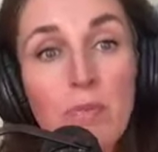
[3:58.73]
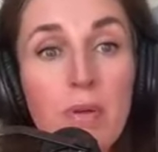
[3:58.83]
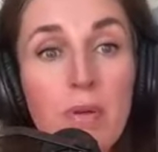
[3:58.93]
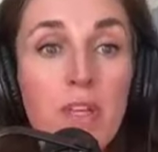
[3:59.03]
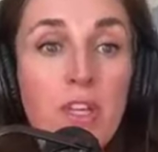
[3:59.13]

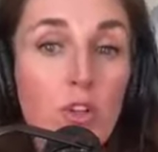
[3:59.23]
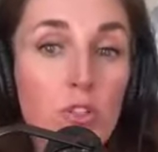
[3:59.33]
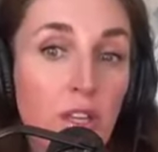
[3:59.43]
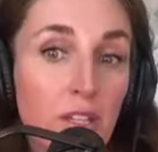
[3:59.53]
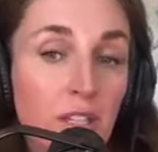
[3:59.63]
Maybe yours
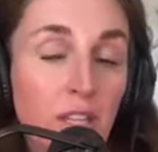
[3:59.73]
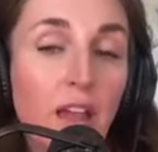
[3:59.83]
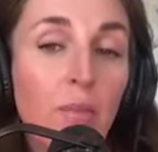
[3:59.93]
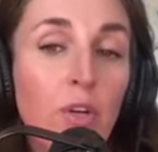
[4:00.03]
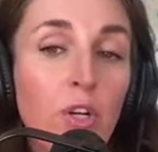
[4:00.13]
a kid's a
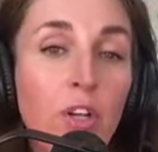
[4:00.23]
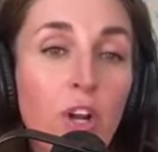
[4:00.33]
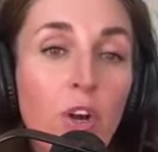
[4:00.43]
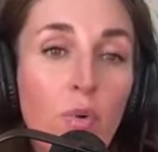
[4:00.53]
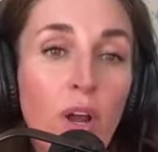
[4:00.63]
gamer,
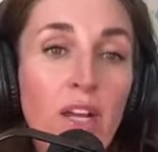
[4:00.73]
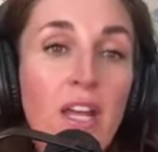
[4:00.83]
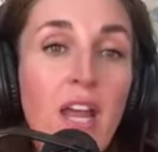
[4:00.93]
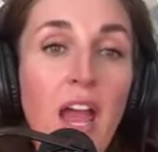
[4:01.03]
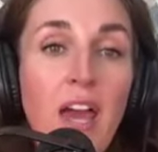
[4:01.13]
right?
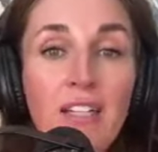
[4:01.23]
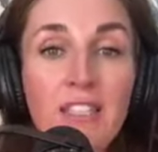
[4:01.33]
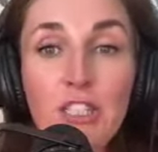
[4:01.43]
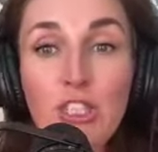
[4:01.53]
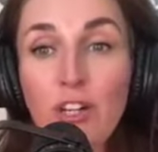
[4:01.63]
And it
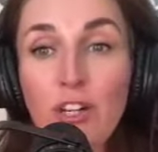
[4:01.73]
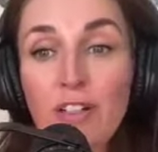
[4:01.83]
can start